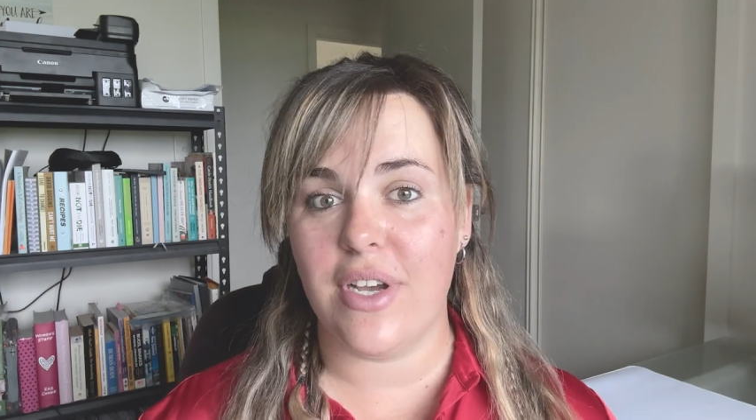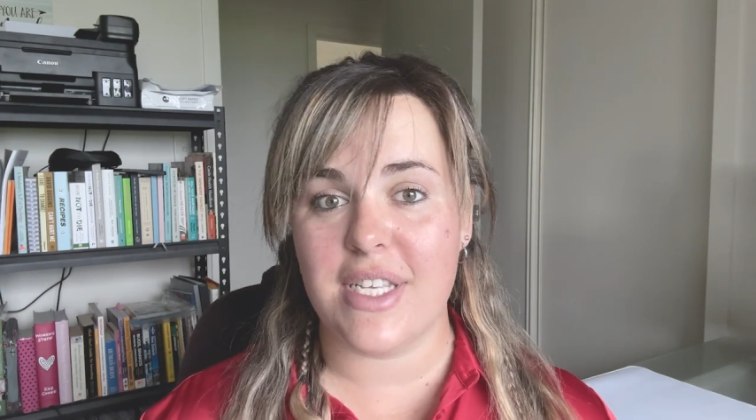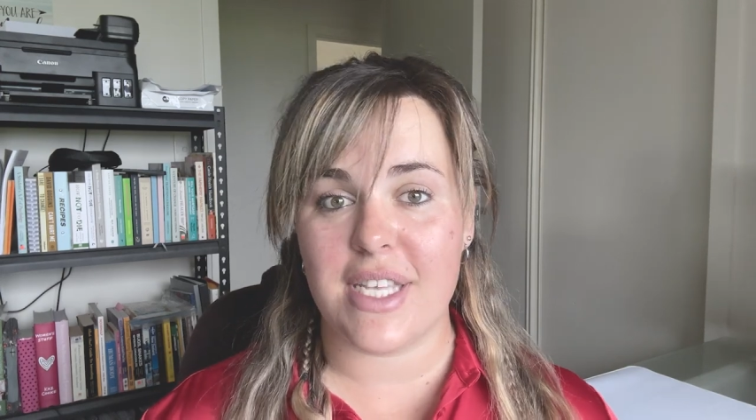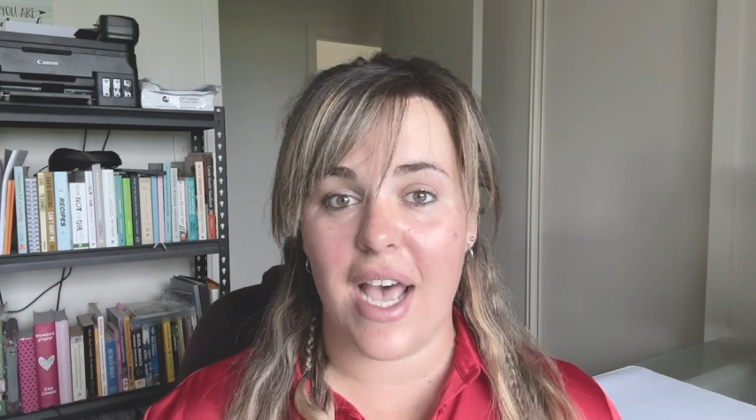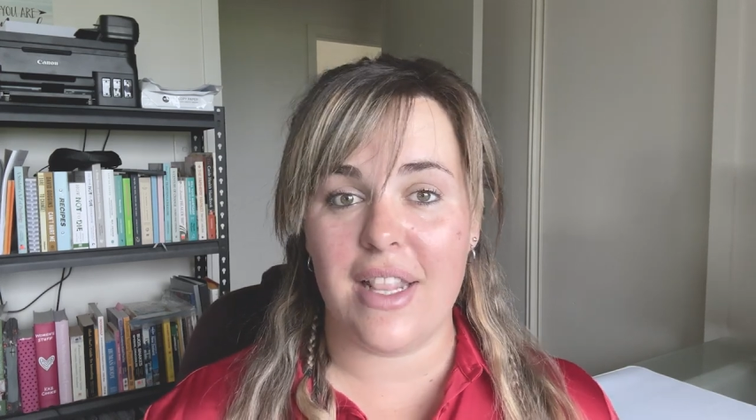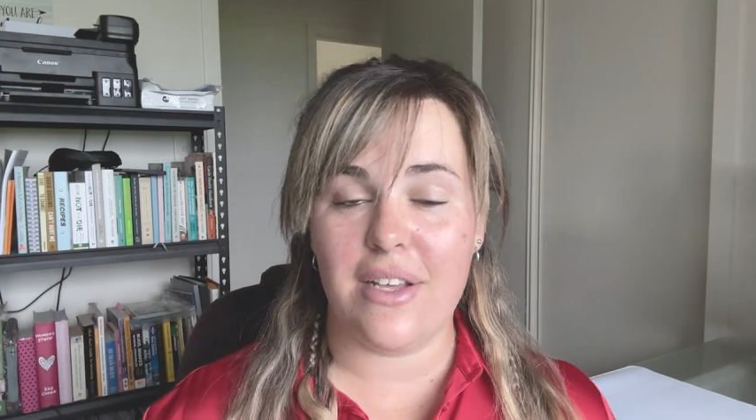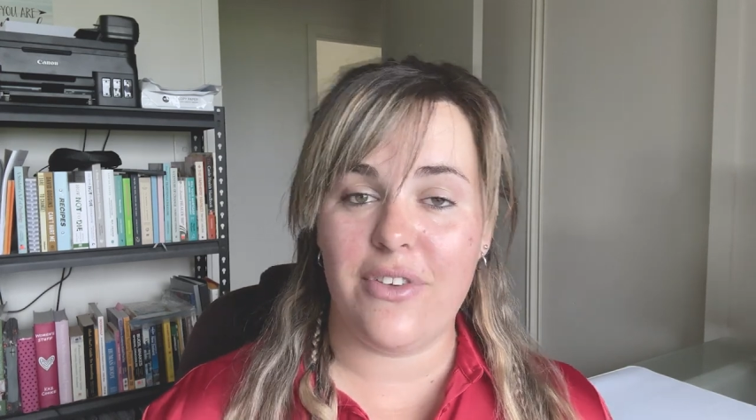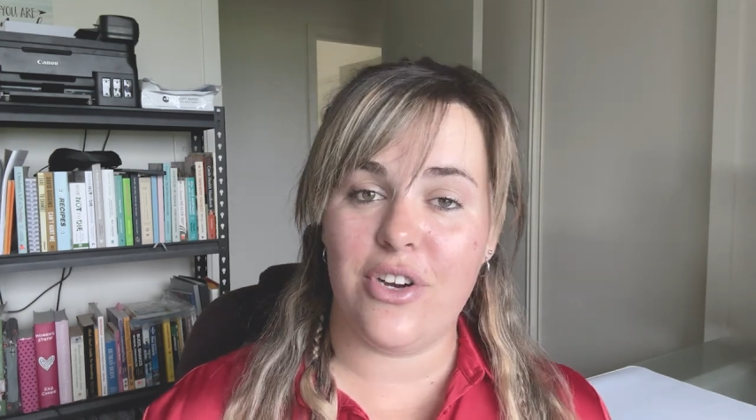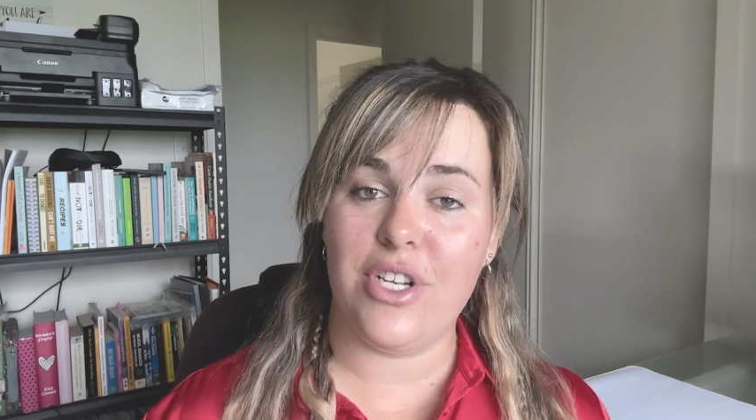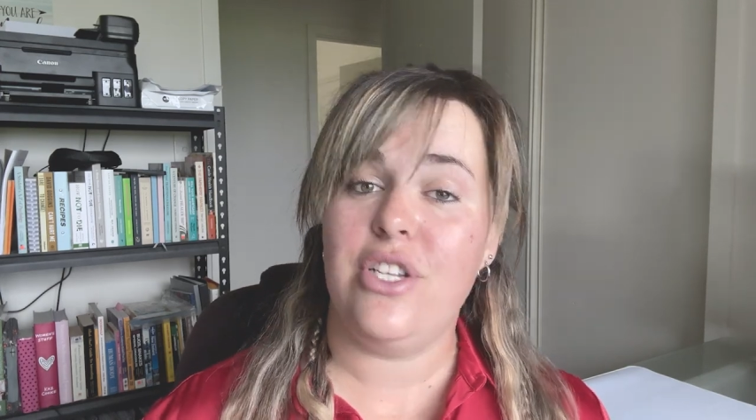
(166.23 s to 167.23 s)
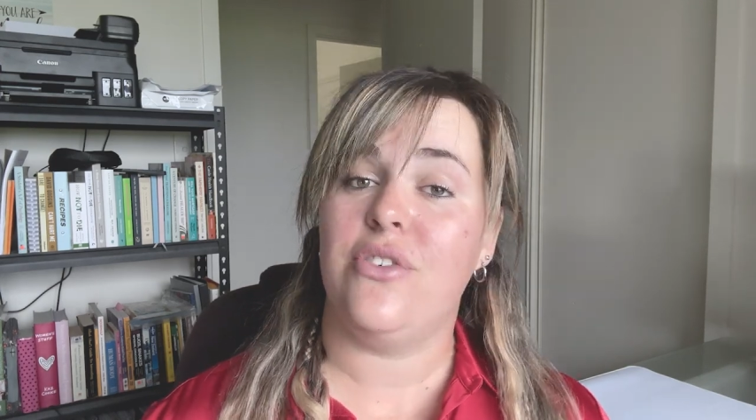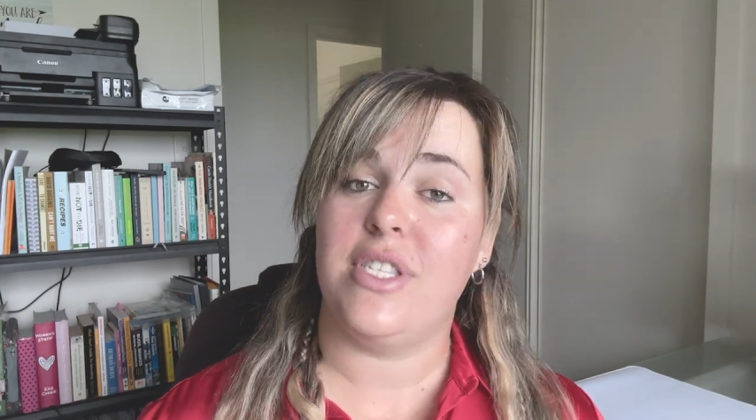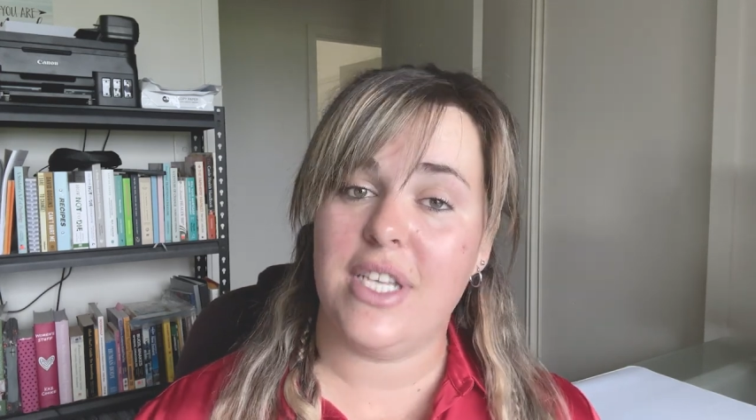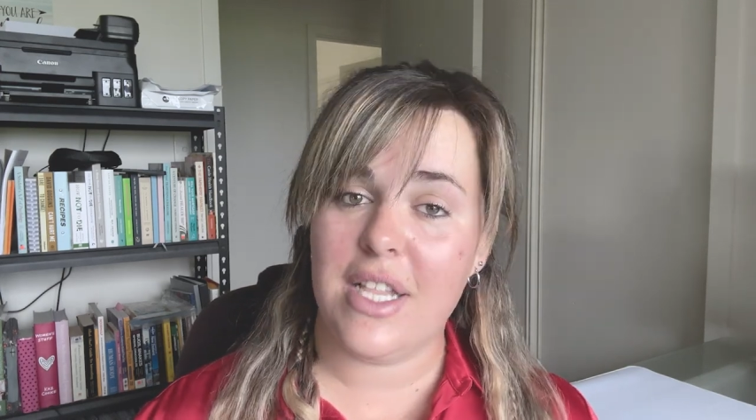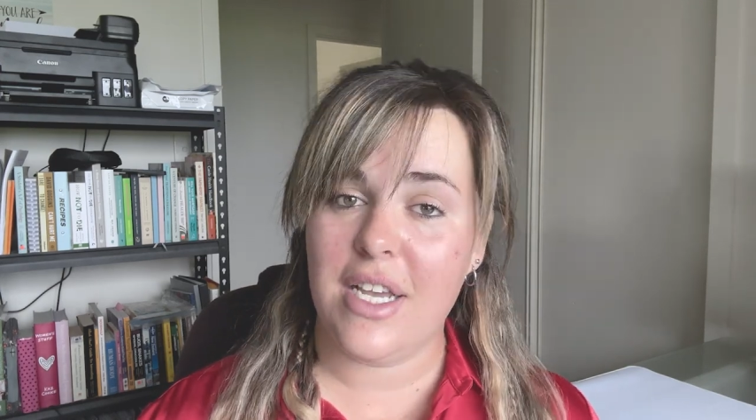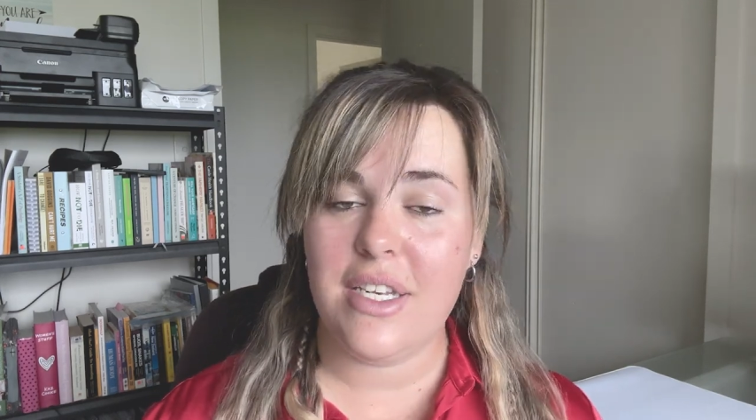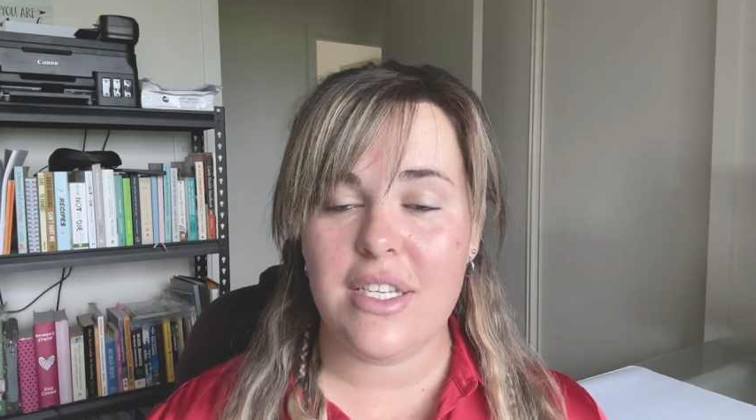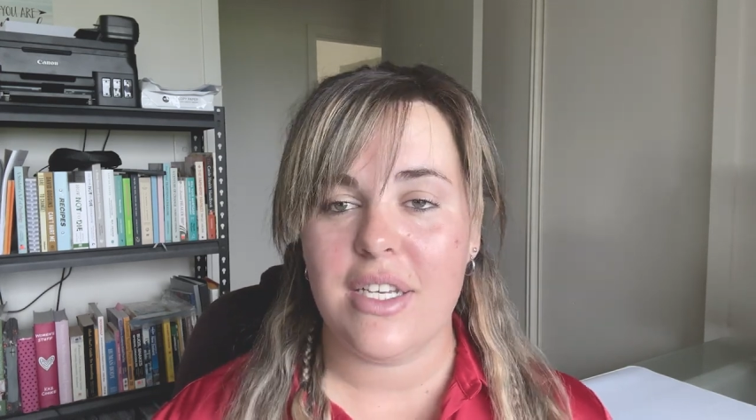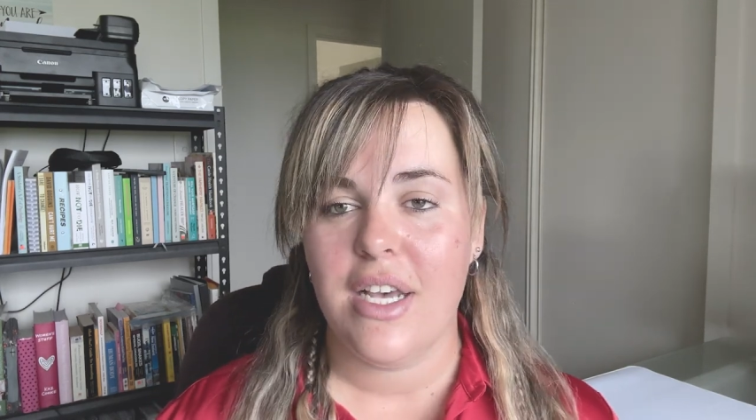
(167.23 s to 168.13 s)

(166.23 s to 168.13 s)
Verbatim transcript: is I live here in New Zealand,